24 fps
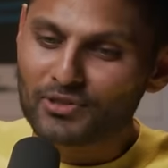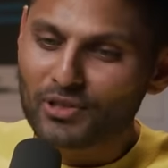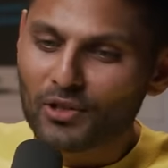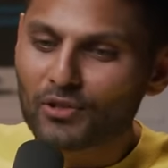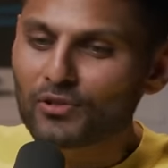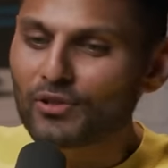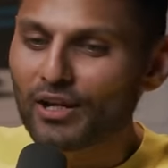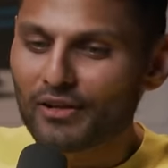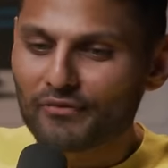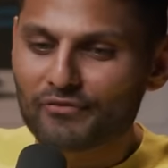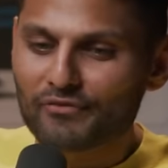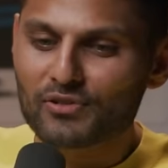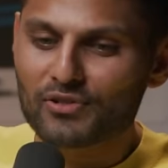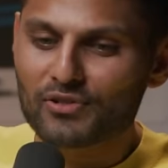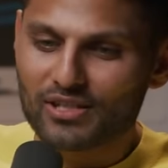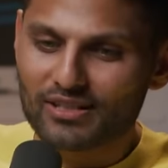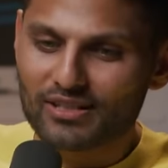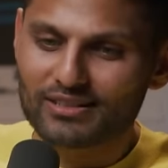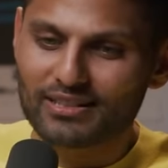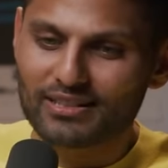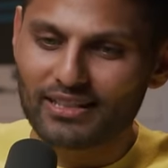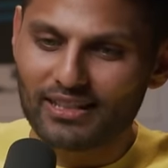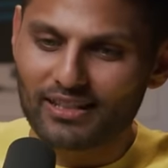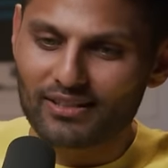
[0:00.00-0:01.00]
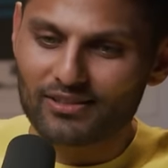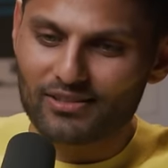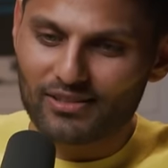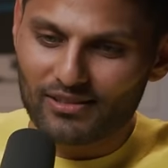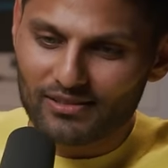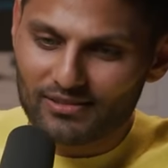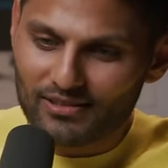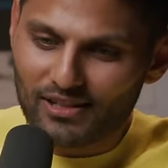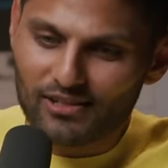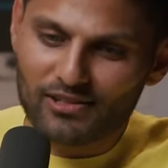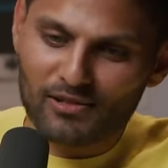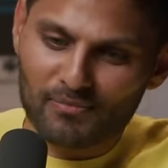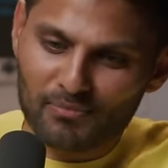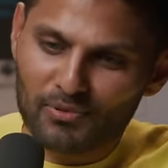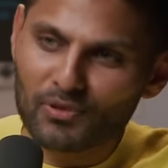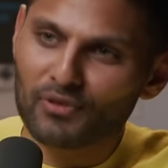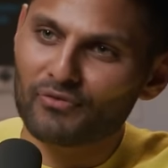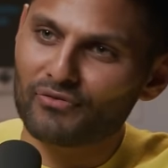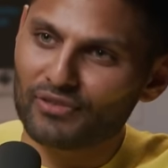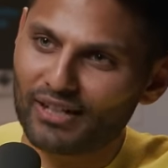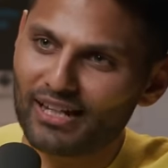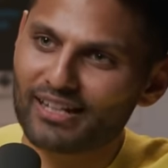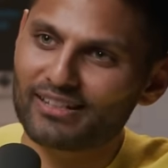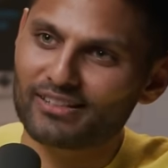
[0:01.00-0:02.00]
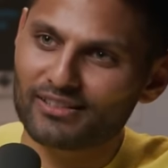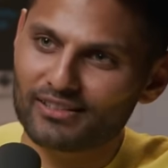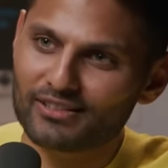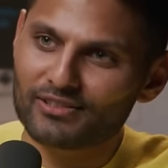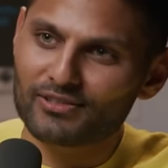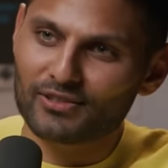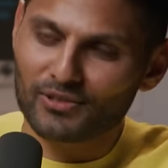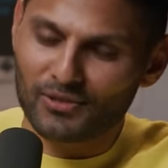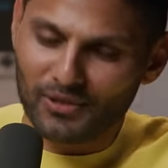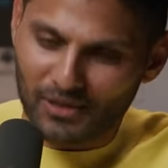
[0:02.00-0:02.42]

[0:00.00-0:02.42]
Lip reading: so grateful she's here. She has such a beautiful energy too.